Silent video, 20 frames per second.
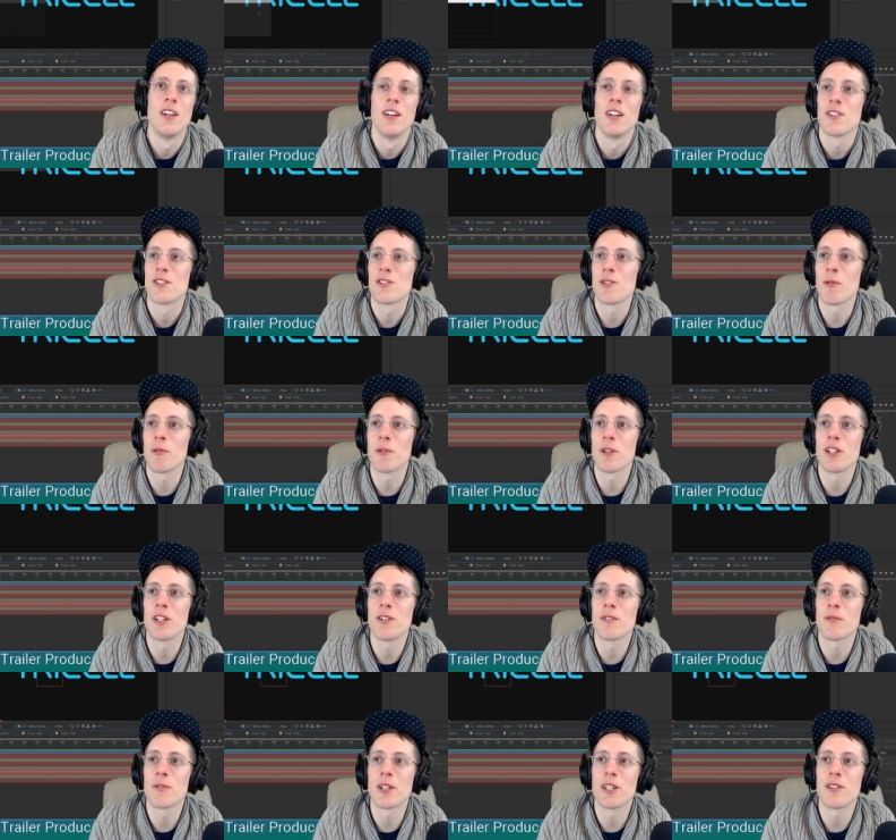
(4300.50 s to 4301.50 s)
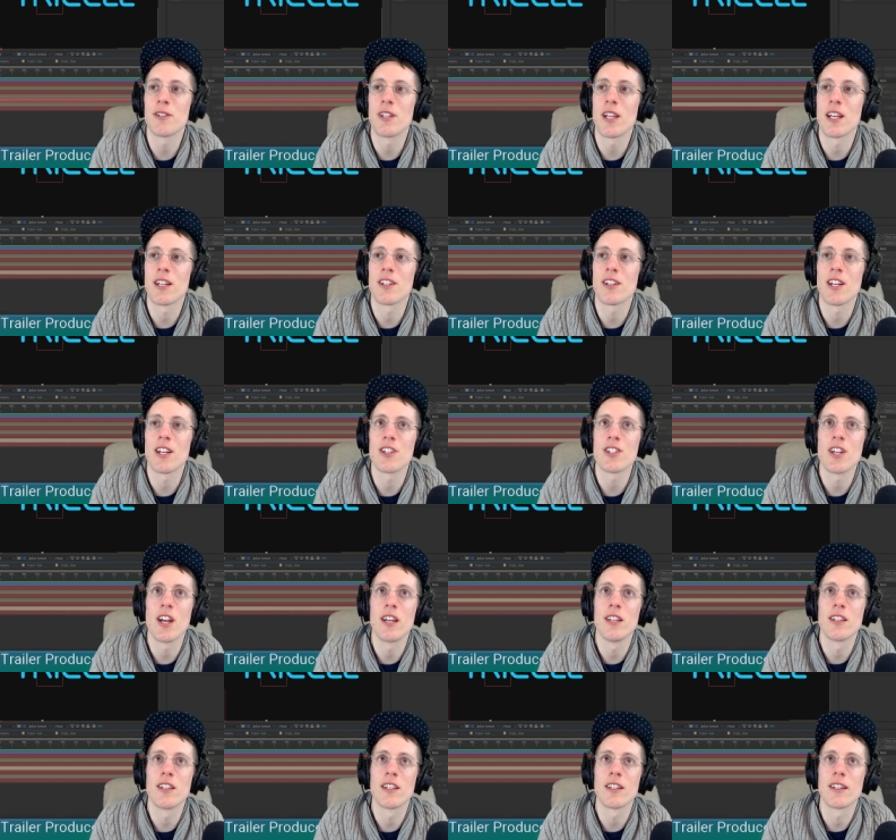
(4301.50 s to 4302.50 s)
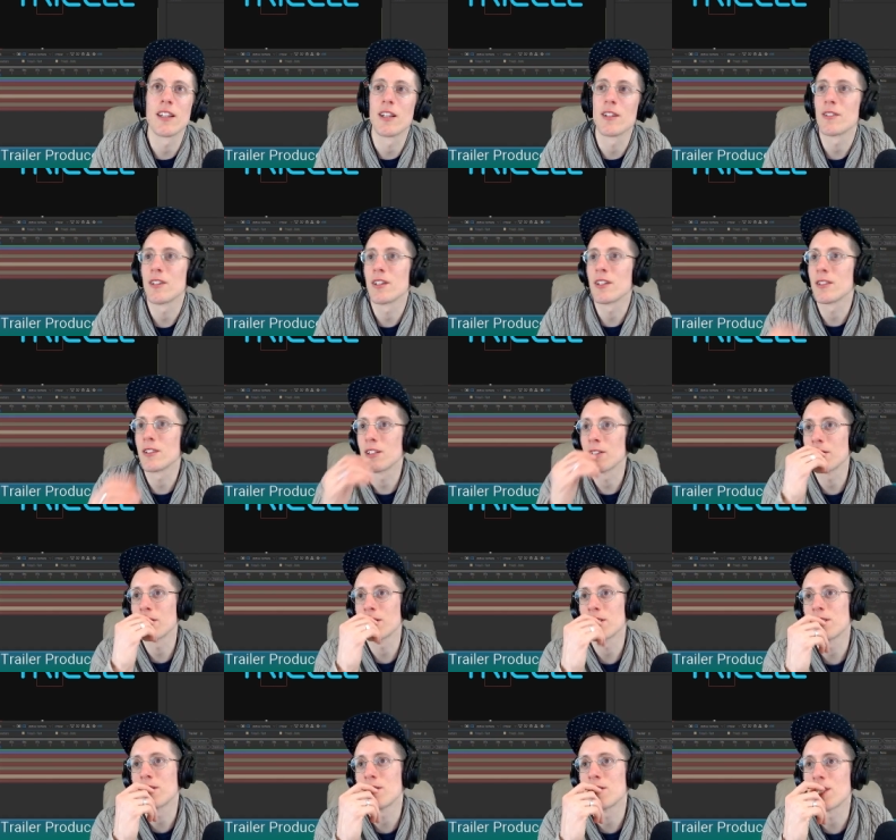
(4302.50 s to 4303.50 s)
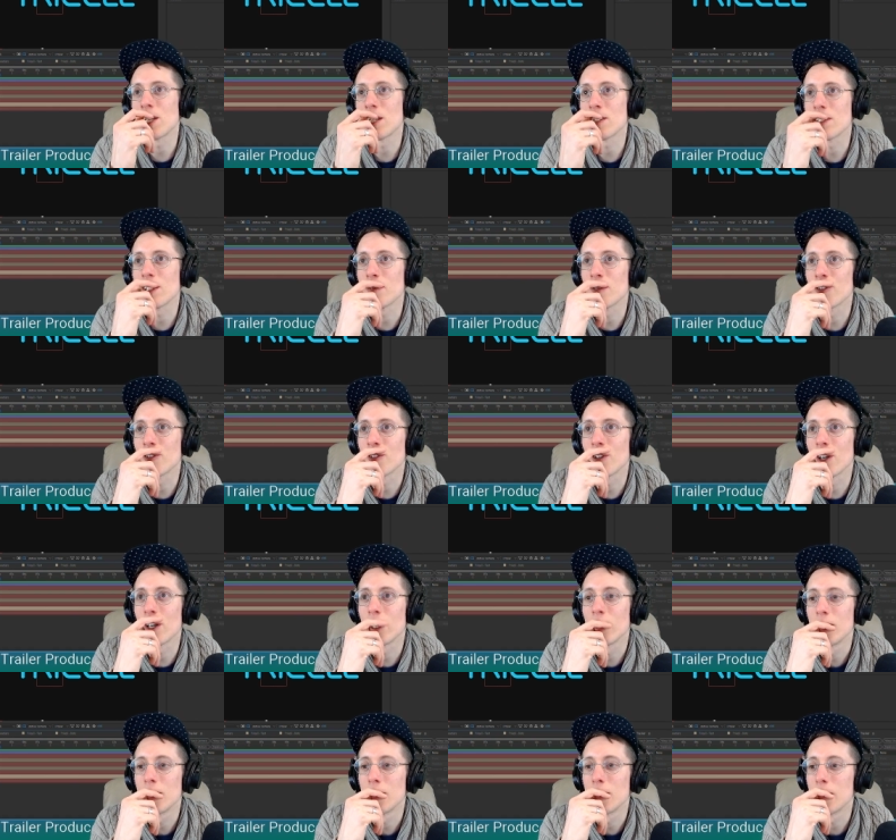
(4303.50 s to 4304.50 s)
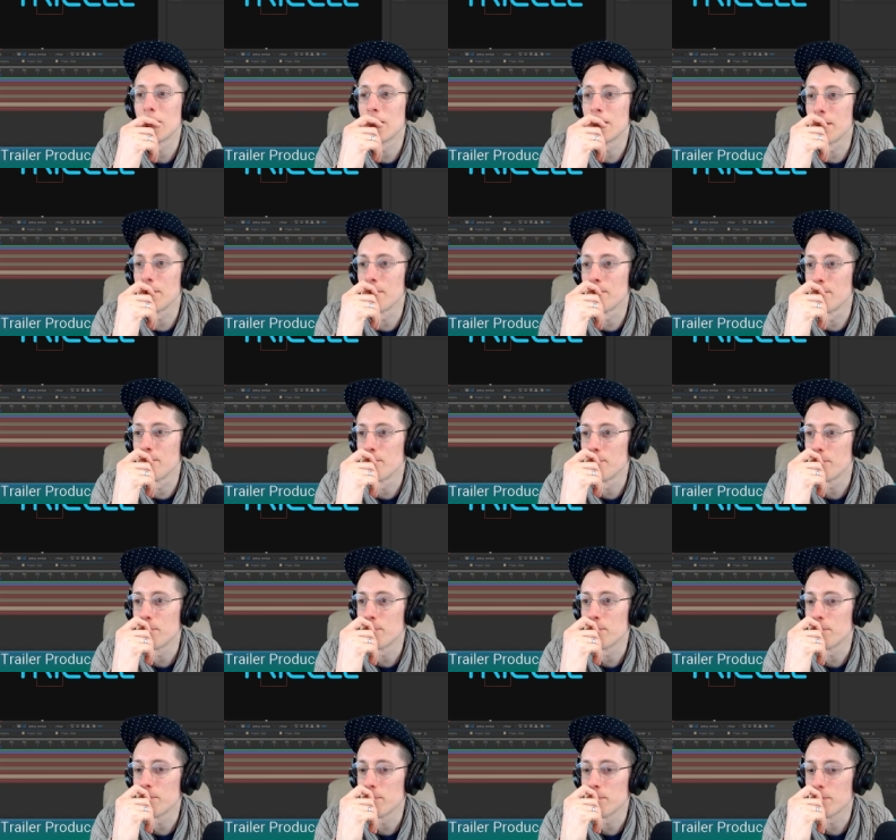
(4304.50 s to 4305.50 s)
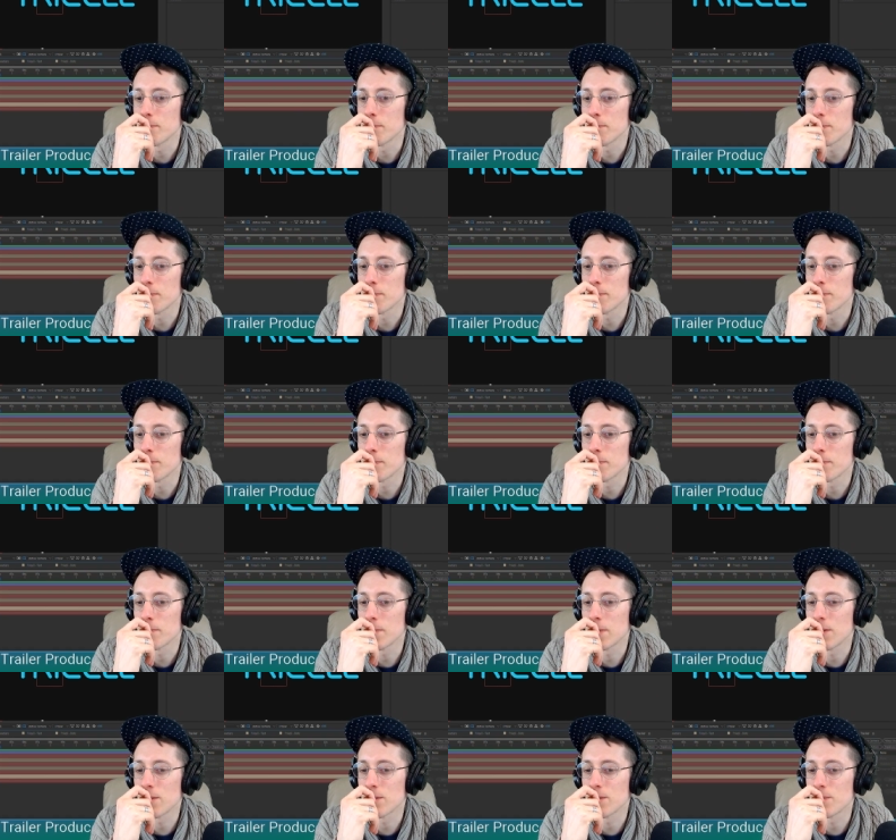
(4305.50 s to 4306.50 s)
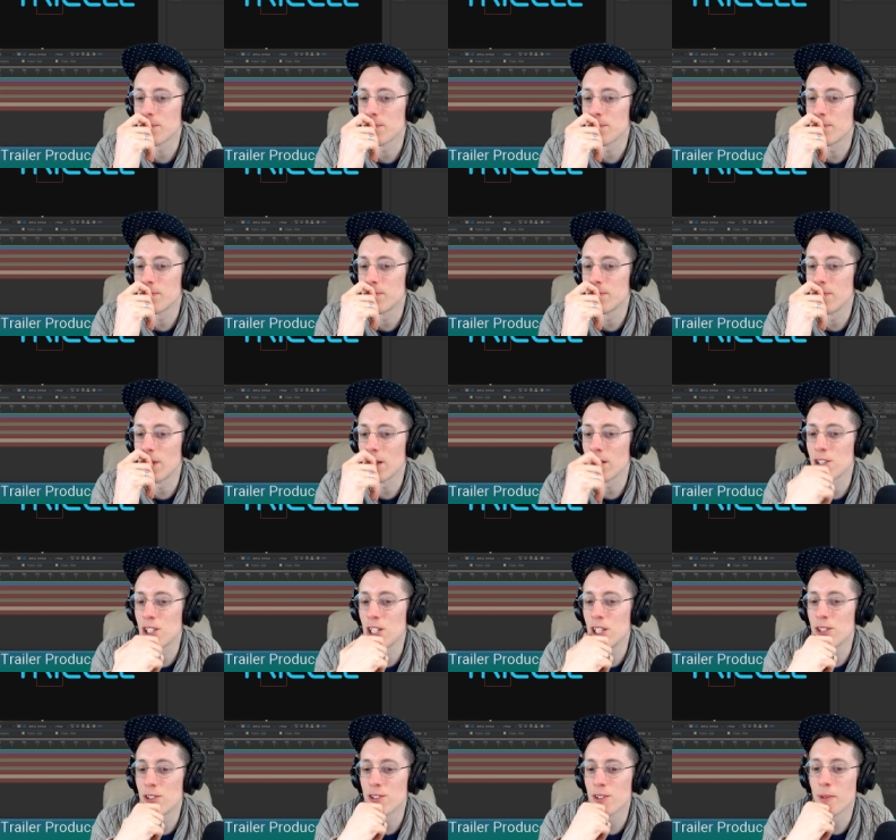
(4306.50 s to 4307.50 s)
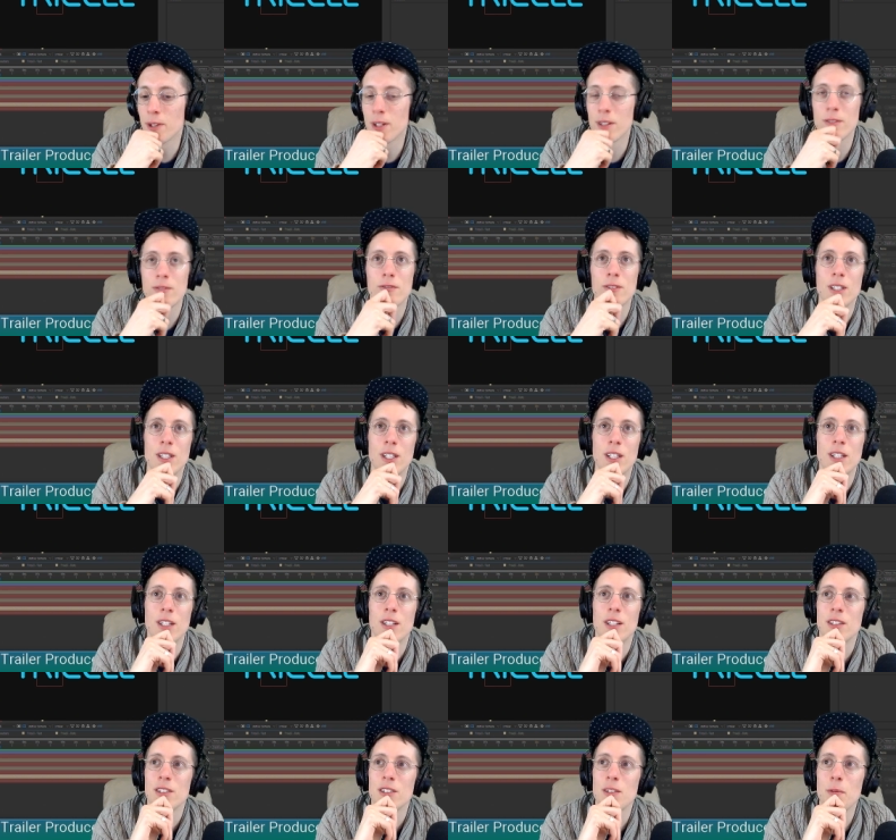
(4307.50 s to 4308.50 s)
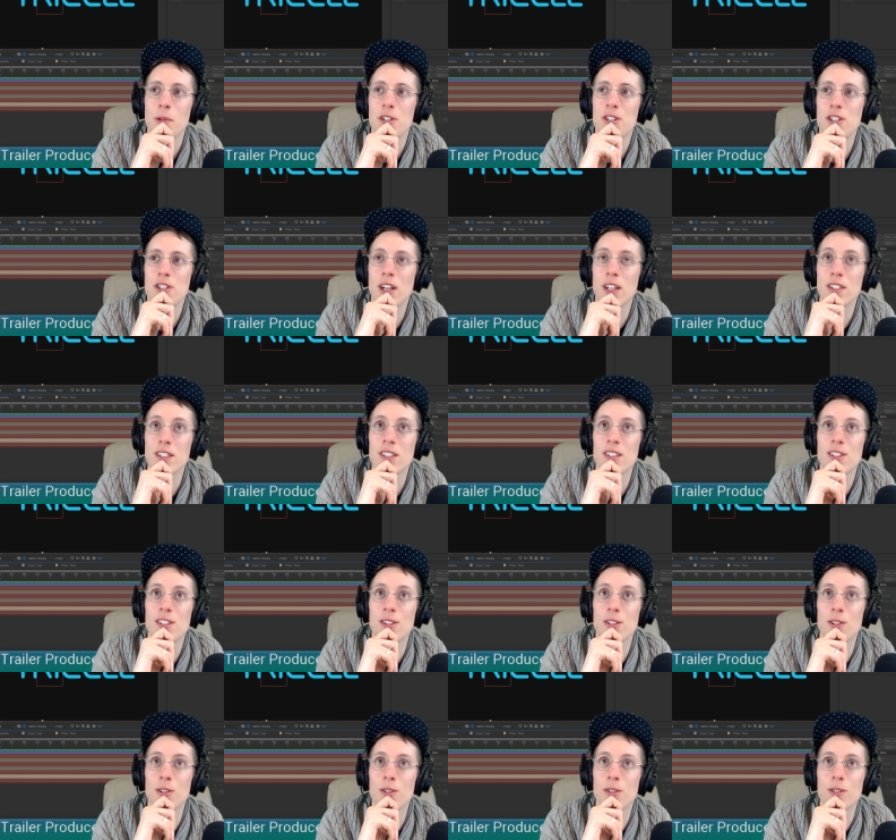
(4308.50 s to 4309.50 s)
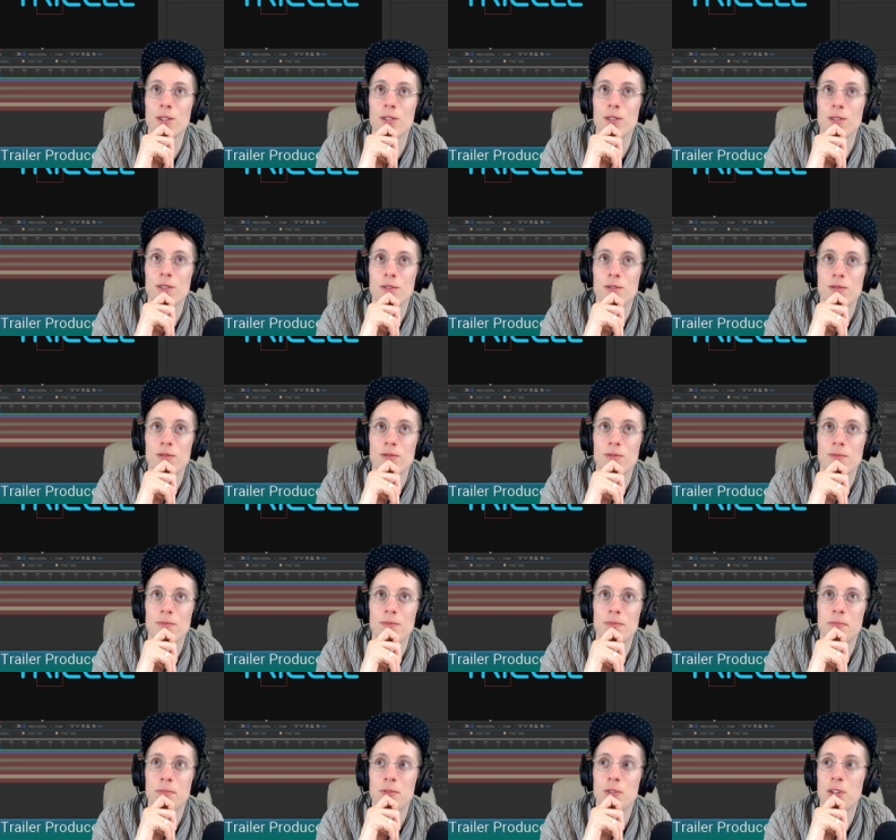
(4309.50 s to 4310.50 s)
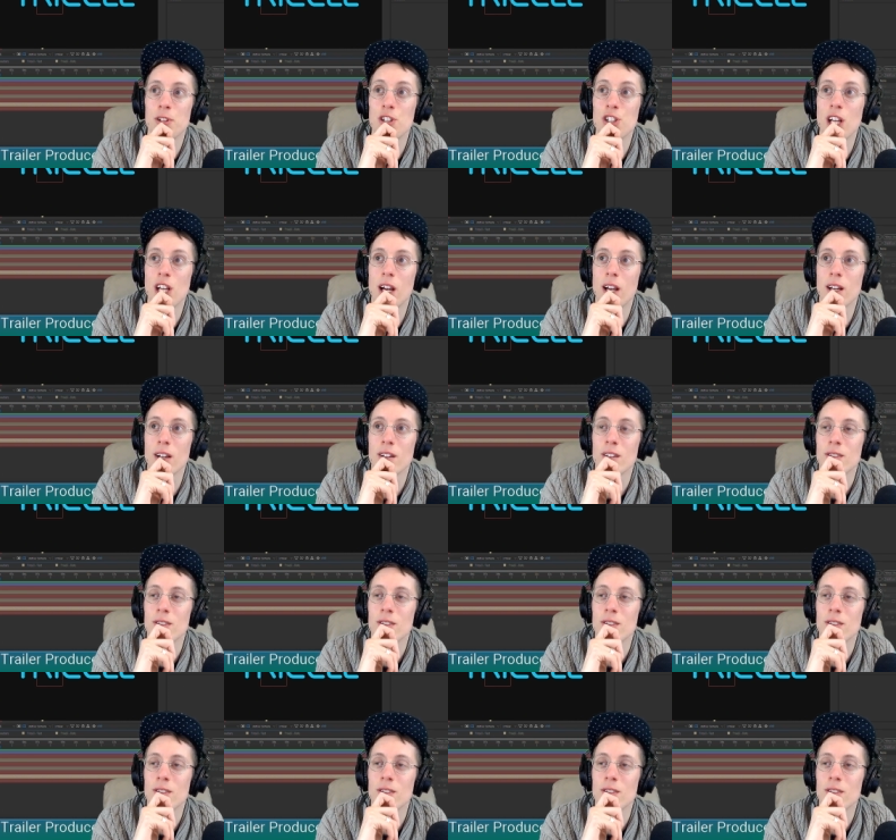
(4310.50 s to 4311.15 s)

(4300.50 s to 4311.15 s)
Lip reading: So what we're gonna do that shine thing that they were suggesting before. I think it was Italian cheese or something. Somebody suggested to do the shine.